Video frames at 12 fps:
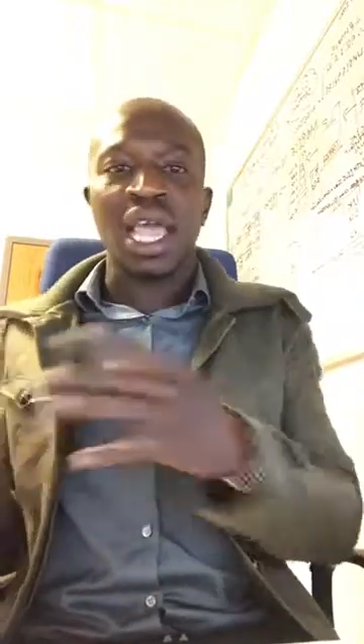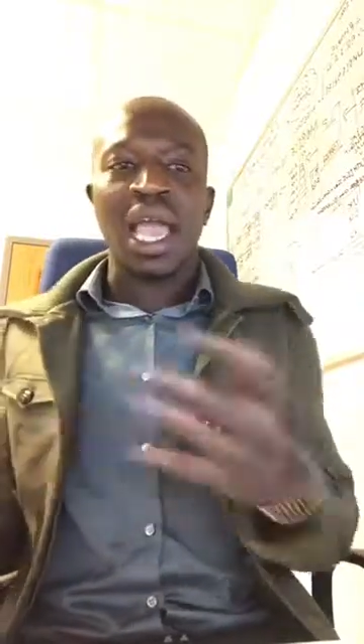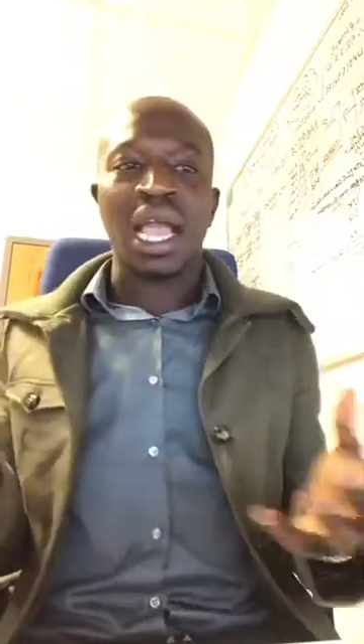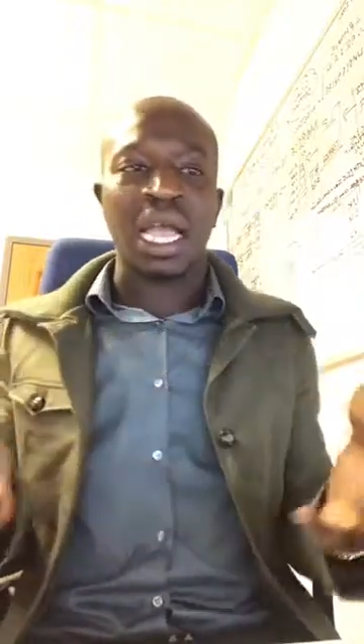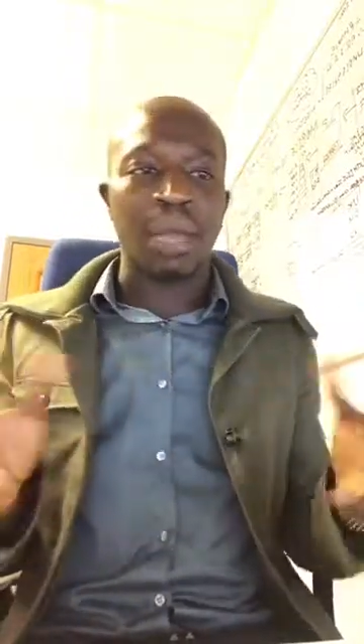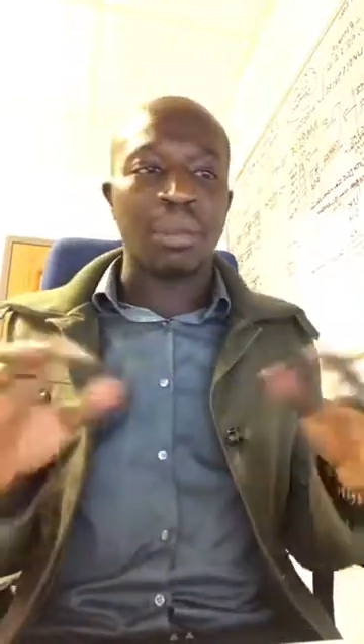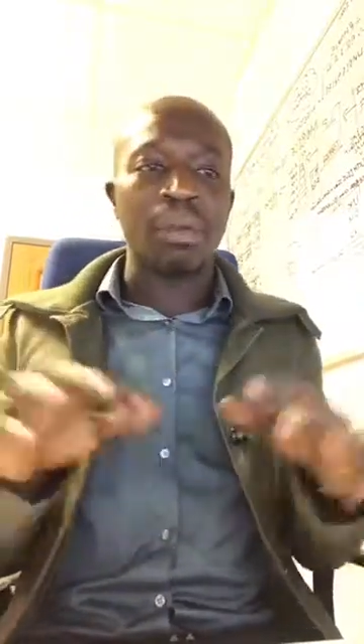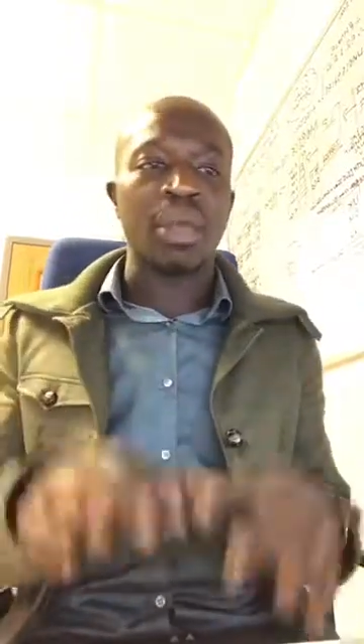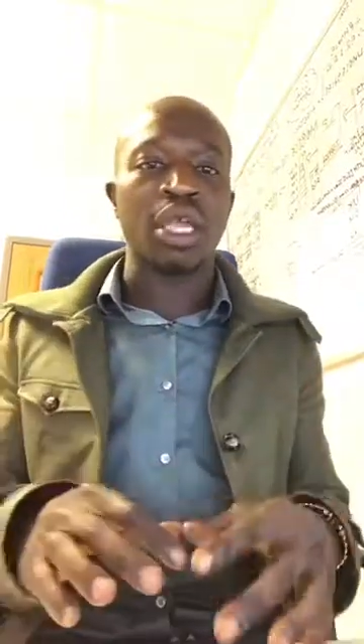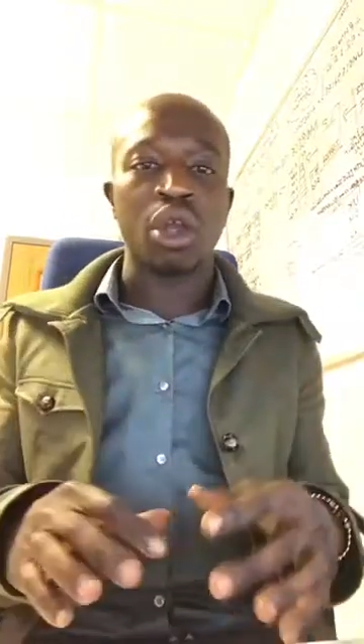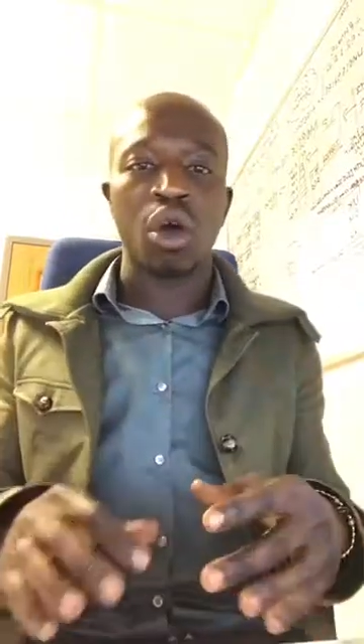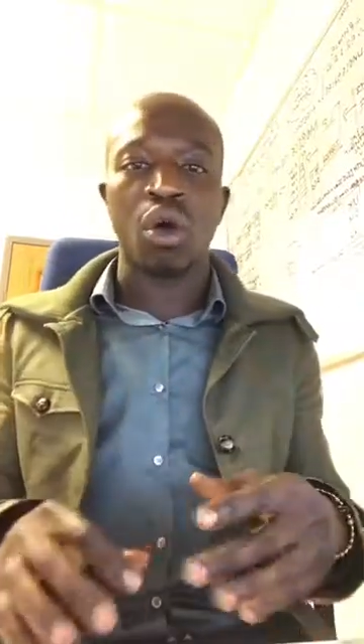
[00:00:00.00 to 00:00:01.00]
and can be
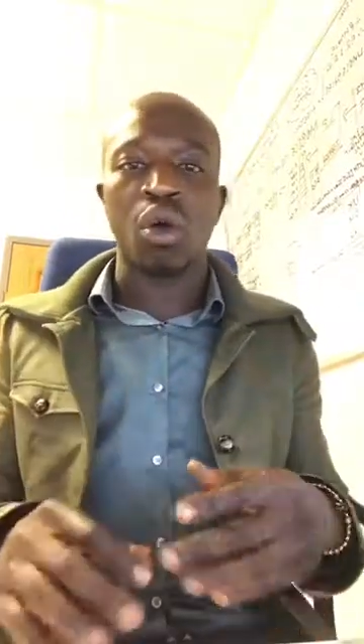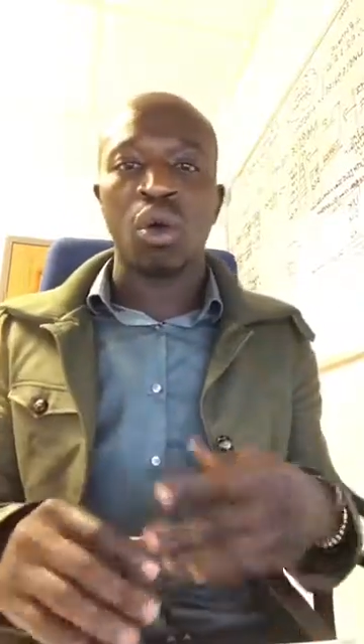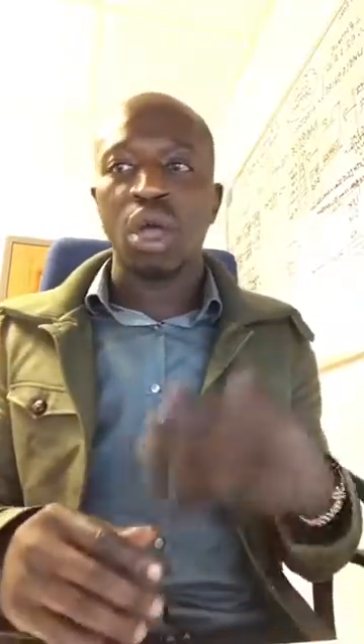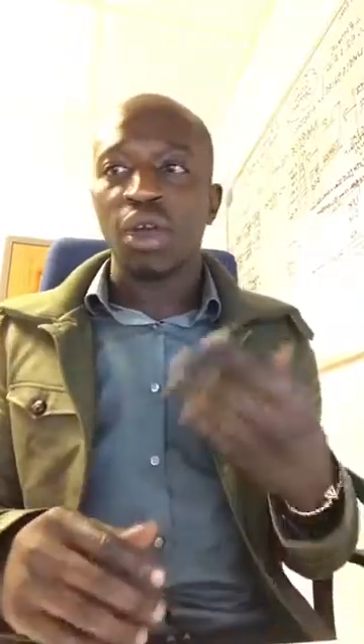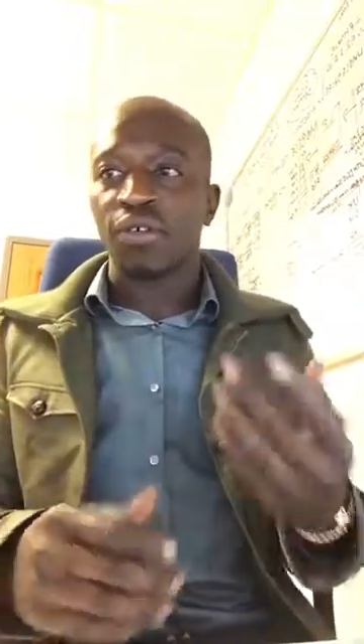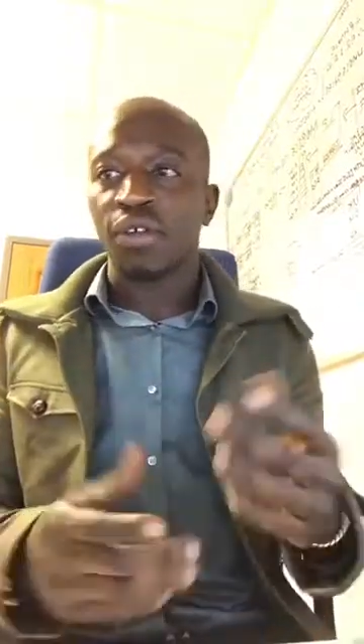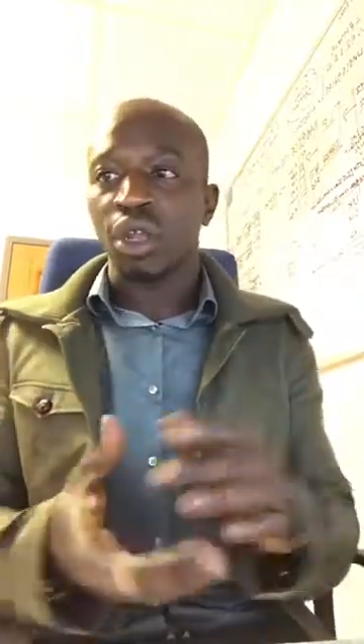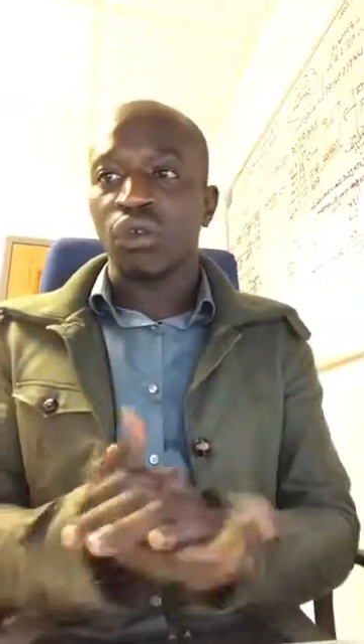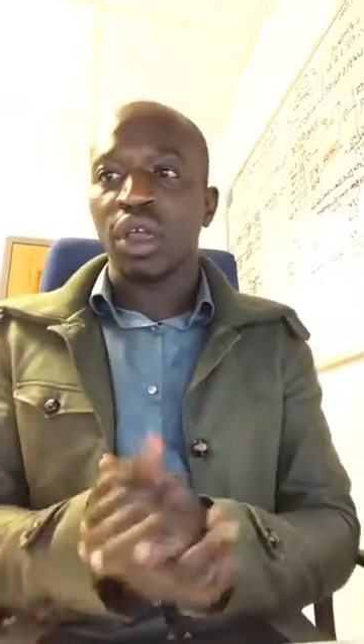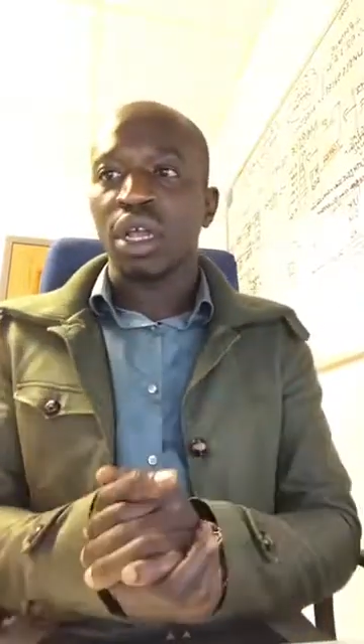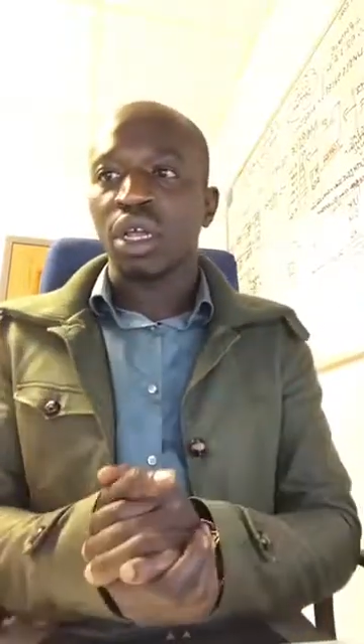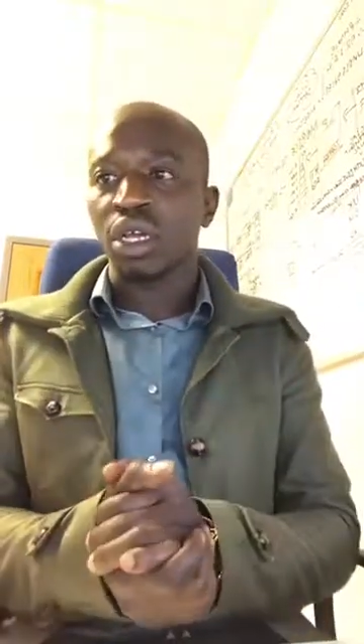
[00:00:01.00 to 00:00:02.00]
made whole for the
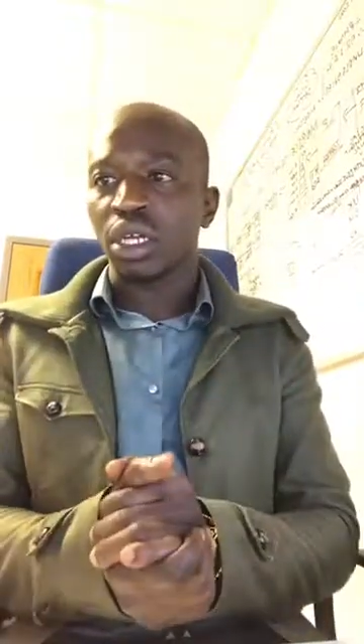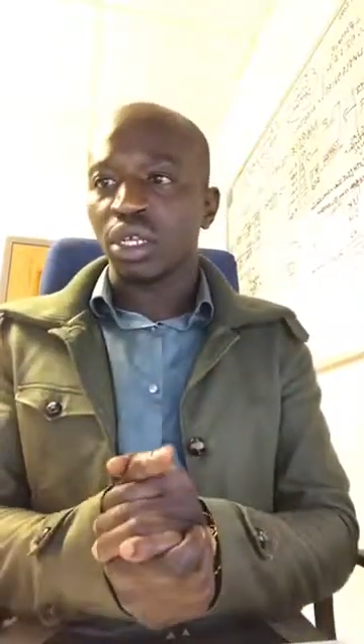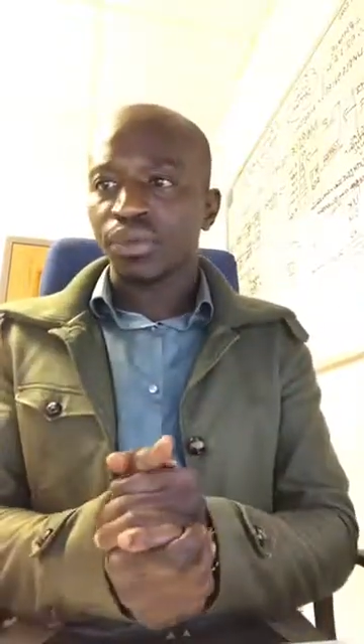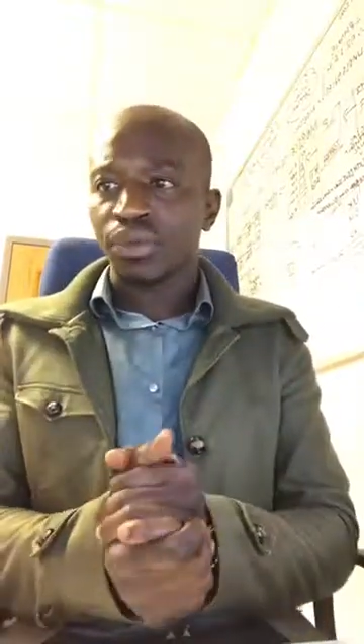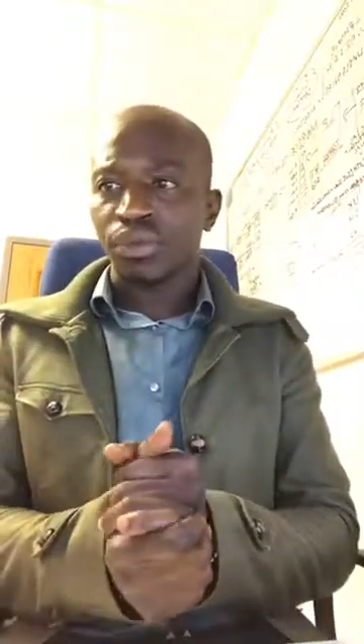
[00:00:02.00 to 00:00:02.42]
greater good.